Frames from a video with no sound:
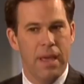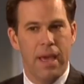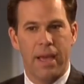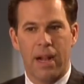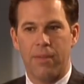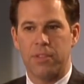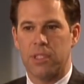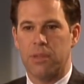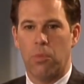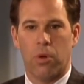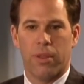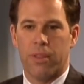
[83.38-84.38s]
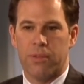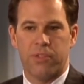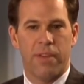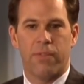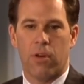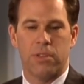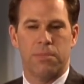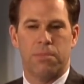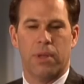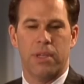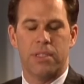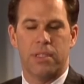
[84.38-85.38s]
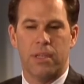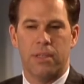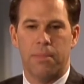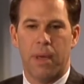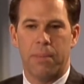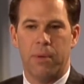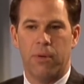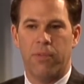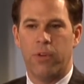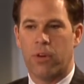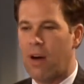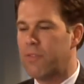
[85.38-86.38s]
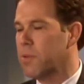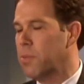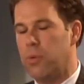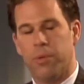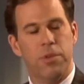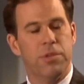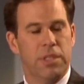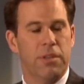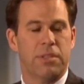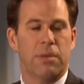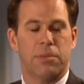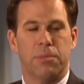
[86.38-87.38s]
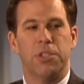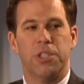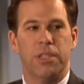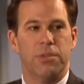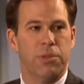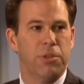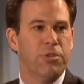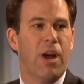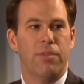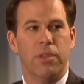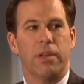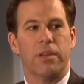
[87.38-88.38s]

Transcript: And obviously, what are the safeguards in place that, that, make people feel comfortable with using those types of machines when they're traveling?